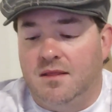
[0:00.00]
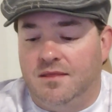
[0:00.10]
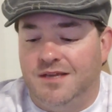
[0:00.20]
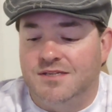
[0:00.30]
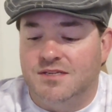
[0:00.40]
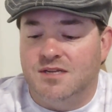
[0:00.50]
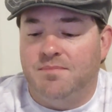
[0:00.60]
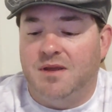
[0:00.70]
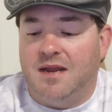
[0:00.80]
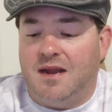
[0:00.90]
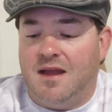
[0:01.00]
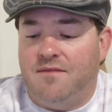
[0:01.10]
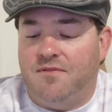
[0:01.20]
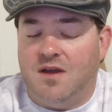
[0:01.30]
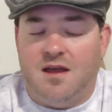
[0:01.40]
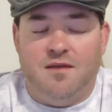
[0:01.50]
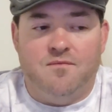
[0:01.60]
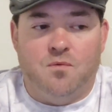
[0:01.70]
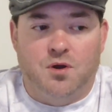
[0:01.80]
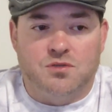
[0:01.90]
This is something that
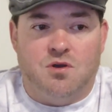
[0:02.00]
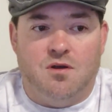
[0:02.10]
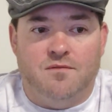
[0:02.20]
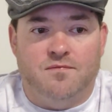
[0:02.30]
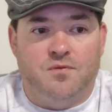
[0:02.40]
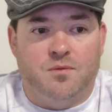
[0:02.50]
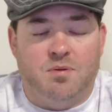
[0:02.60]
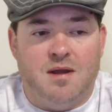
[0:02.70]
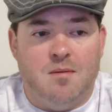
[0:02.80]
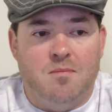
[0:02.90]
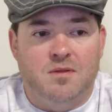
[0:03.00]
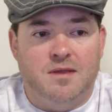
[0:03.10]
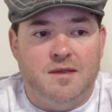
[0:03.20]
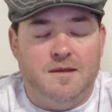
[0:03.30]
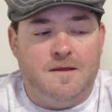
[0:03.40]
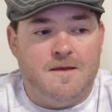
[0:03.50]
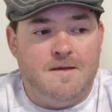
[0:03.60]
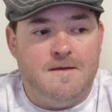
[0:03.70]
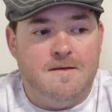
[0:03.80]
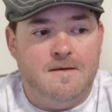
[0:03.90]
I've worked on for probably
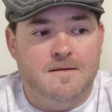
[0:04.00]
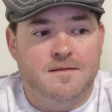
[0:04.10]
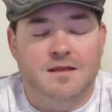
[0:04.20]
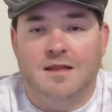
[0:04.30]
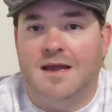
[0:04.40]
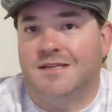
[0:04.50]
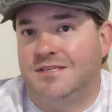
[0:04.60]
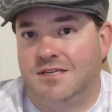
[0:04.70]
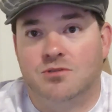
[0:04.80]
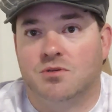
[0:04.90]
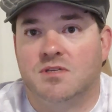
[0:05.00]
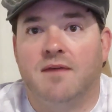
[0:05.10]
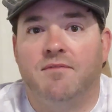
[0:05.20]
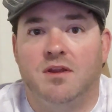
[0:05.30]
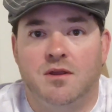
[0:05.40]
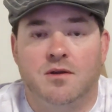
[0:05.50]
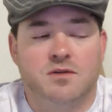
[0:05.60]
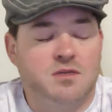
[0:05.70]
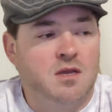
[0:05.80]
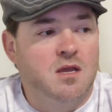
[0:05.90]
the last 6 or 7
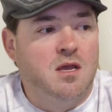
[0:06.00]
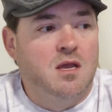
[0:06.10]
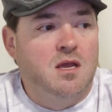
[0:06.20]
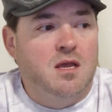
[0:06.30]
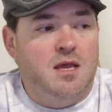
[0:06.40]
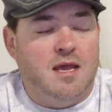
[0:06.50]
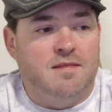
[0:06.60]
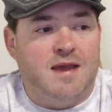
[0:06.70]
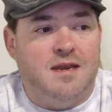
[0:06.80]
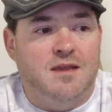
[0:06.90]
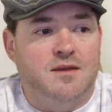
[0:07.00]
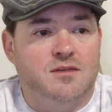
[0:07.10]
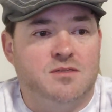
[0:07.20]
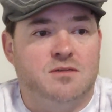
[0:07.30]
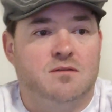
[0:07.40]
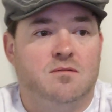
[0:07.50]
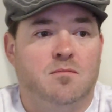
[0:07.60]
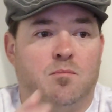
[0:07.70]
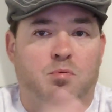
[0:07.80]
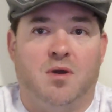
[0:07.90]
years. And that is
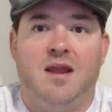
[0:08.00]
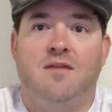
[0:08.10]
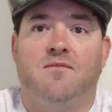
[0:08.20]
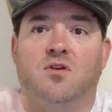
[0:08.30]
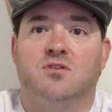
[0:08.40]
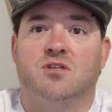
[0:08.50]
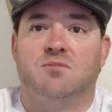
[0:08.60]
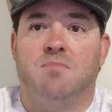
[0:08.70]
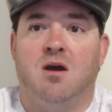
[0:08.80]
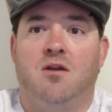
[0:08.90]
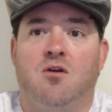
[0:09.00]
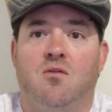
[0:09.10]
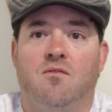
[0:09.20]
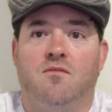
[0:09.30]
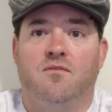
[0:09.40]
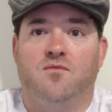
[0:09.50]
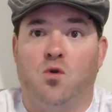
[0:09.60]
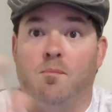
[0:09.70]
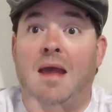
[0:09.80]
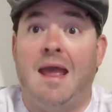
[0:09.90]
braid versus mono
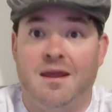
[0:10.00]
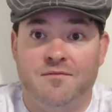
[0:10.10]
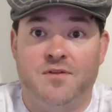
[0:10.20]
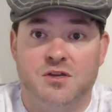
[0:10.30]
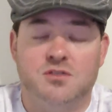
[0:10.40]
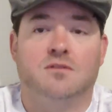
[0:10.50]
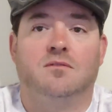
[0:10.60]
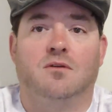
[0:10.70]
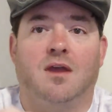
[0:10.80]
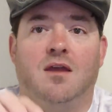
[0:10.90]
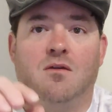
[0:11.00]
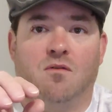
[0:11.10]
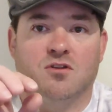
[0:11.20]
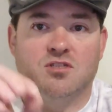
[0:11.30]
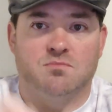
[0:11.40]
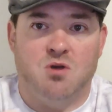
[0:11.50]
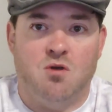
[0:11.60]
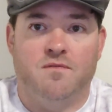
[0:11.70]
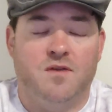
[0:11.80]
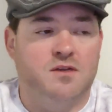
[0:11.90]
for panfish, okay, or
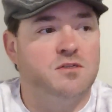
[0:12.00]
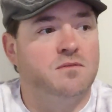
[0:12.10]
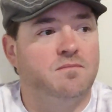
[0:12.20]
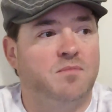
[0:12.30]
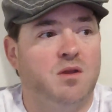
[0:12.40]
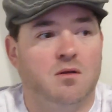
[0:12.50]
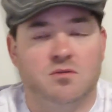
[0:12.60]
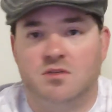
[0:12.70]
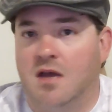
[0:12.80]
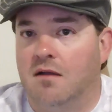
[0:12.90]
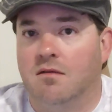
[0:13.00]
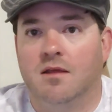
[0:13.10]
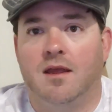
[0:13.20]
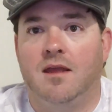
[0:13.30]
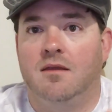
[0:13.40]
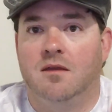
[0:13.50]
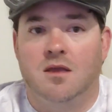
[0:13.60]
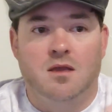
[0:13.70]
small fish, you know, sockeye,